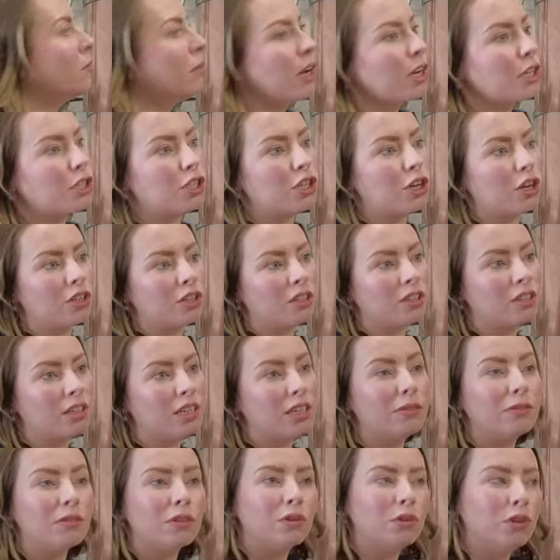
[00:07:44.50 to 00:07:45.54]
mash tun,
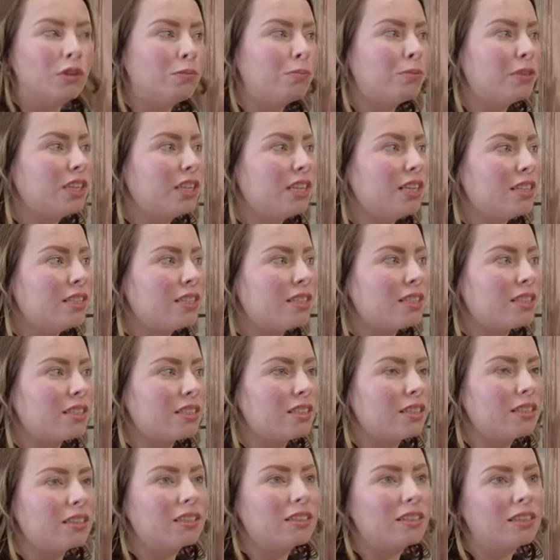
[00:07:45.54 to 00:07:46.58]
even though you've preheated
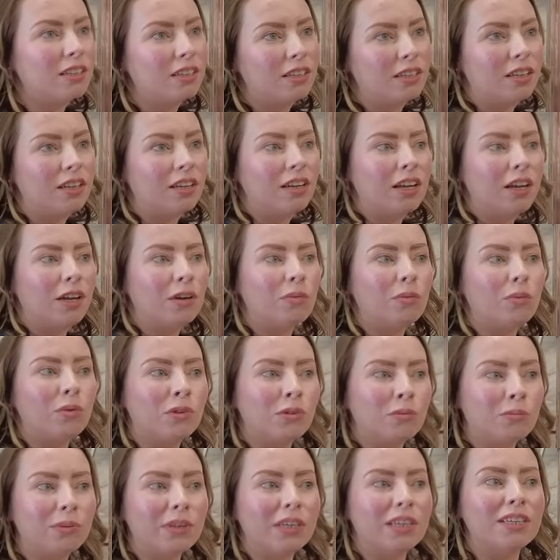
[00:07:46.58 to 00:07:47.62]
it, it
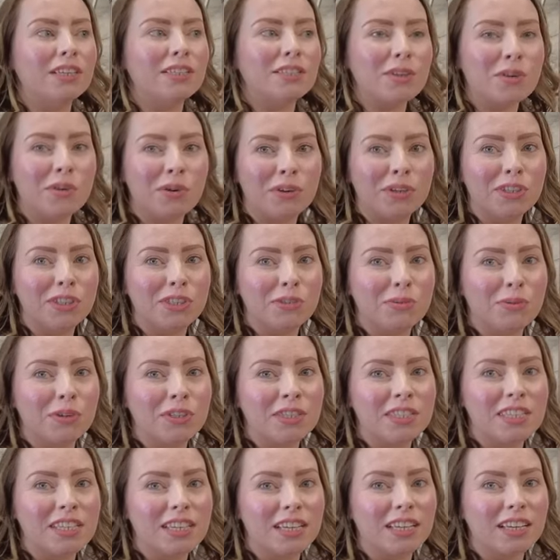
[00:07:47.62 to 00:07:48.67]
won't be as hot as you
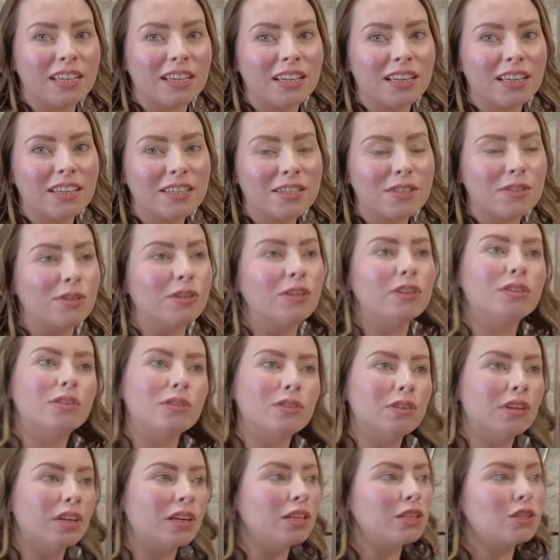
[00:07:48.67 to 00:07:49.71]
want it. So you
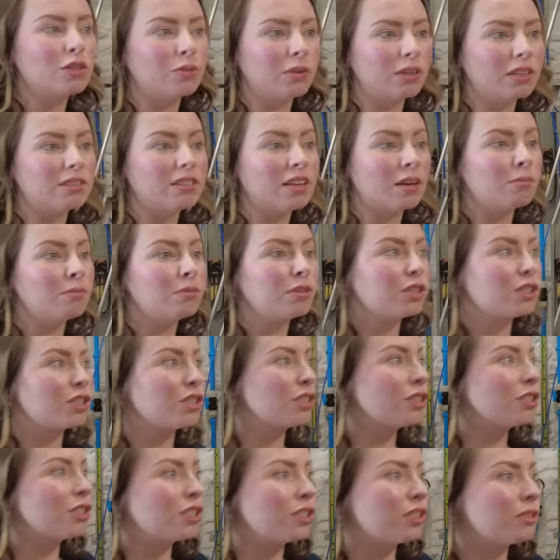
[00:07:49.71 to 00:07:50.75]
do need to tweak
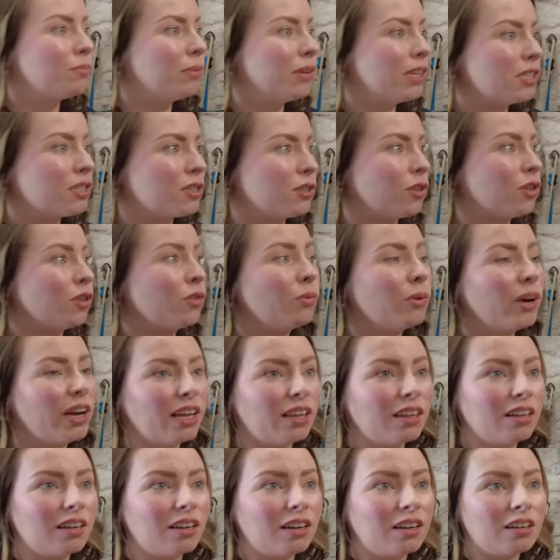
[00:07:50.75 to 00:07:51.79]
temperatures based on the
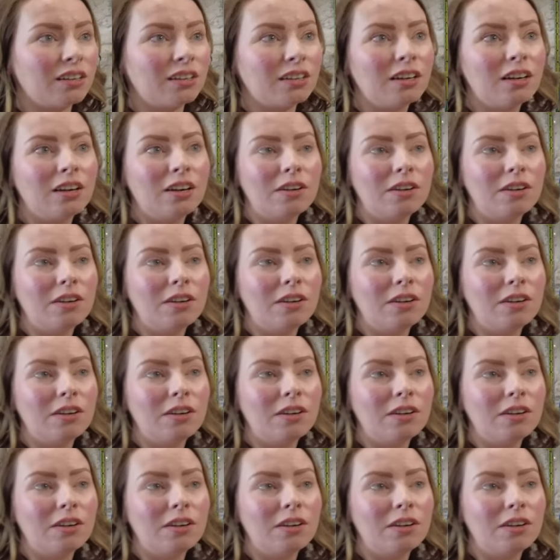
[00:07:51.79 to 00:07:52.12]
weather,